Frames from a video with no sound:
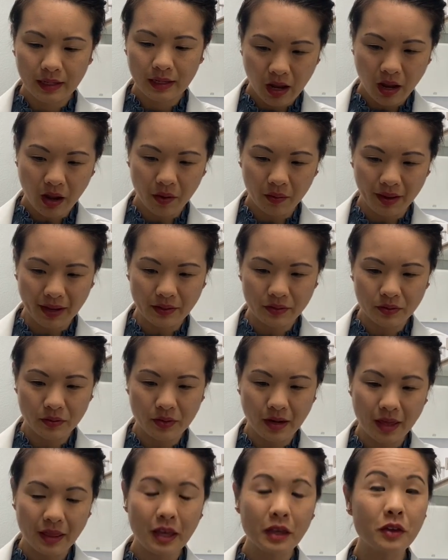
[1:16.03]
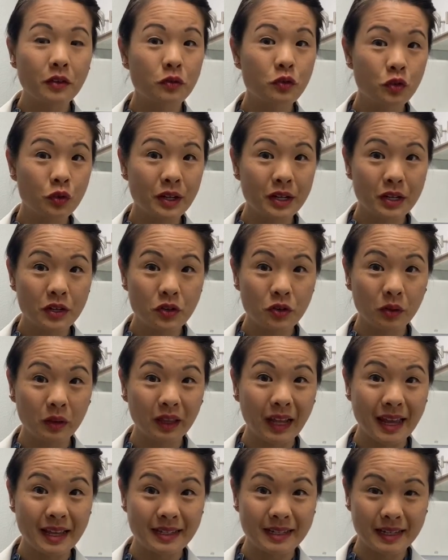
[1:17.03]
Okay, so now that you've treated your
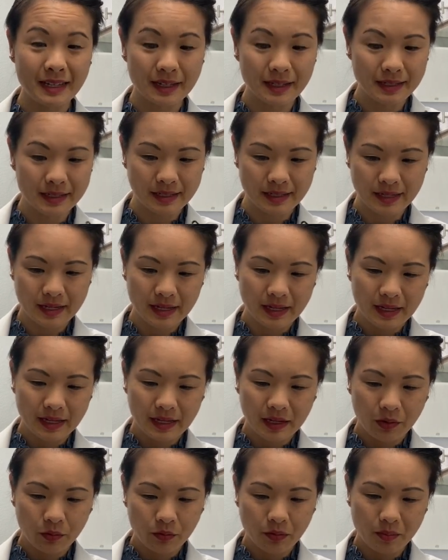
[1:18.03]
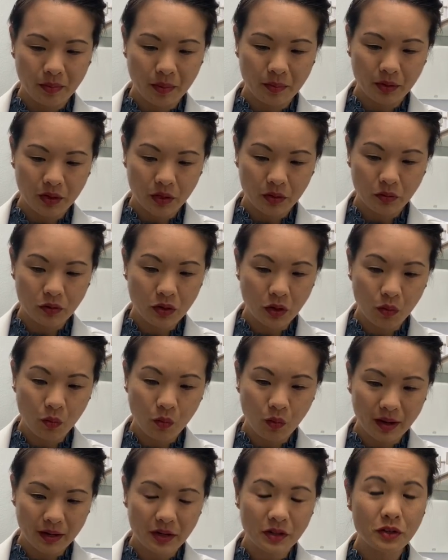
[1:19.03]
lenses, remember you don't
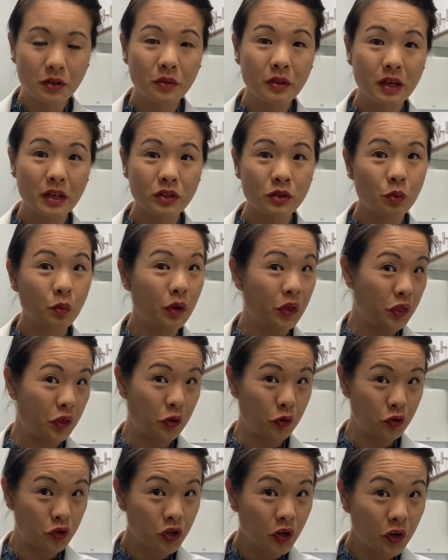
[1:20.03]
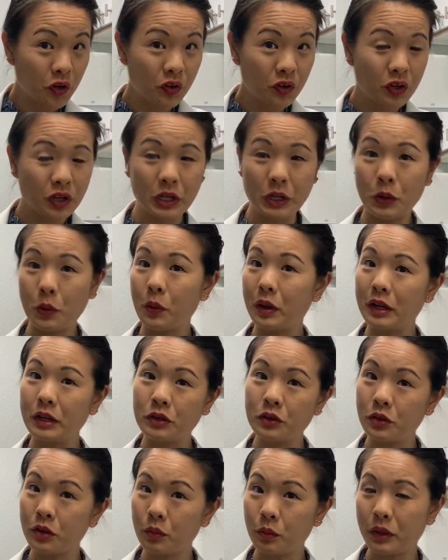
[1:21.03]
want to do this with your shirt, you don't want to
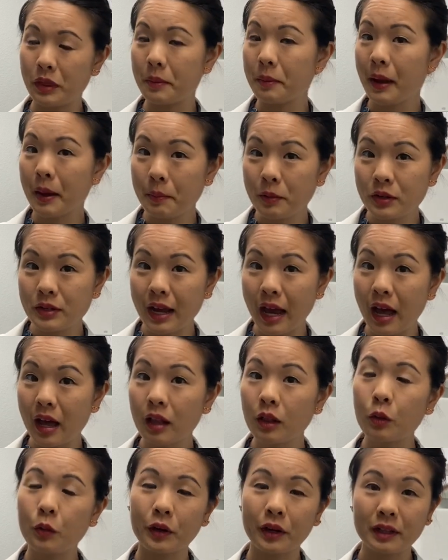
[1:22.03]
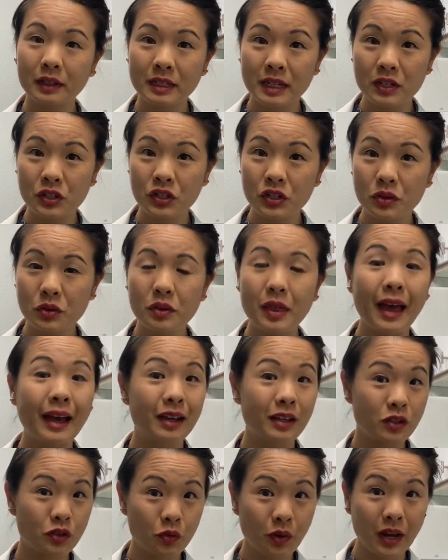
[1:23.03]
do it with a paper towel or a tissue that can
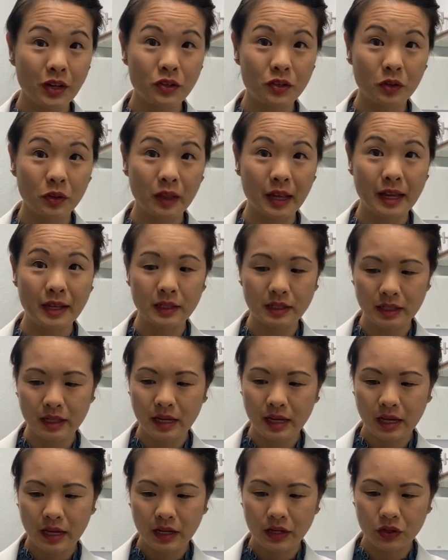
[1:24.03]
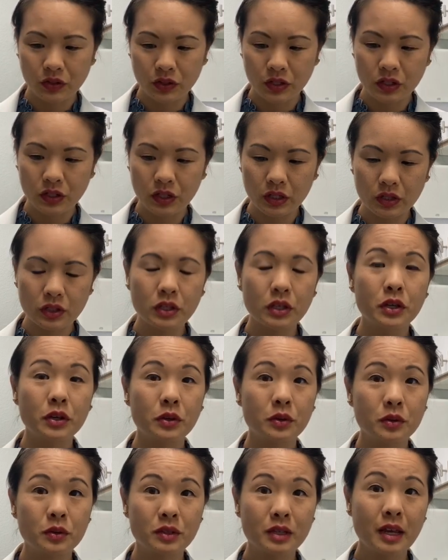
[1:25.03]
scratch your lens. You should just
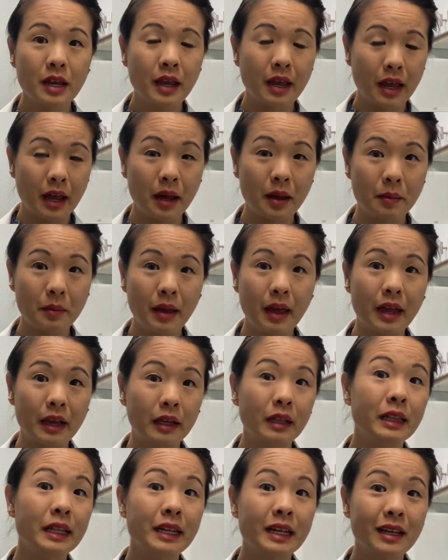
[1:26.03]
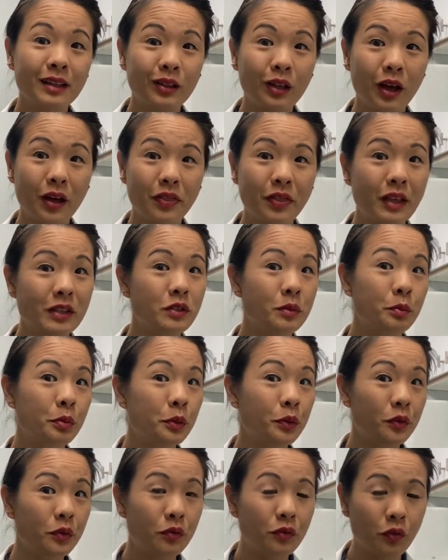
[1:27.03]
use a cleaning cloth that's
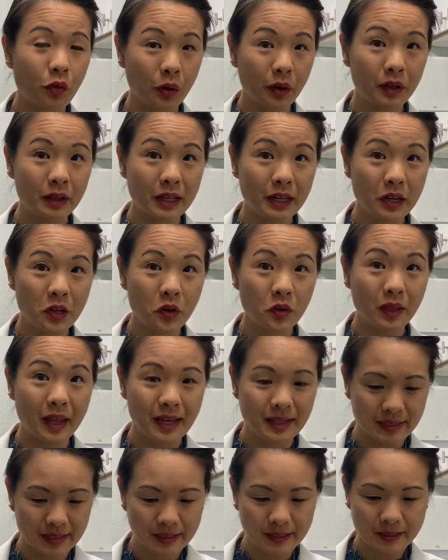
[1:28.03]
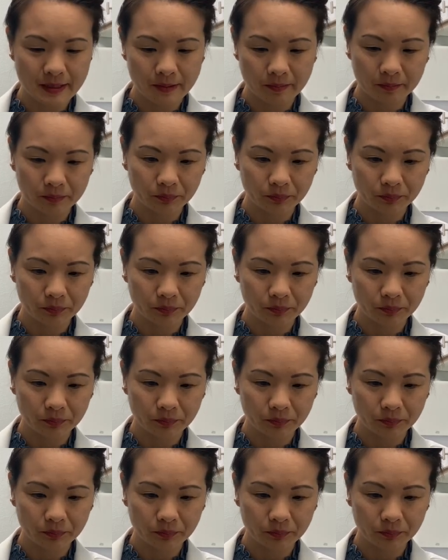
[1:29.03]
approved for cleaning your lenses.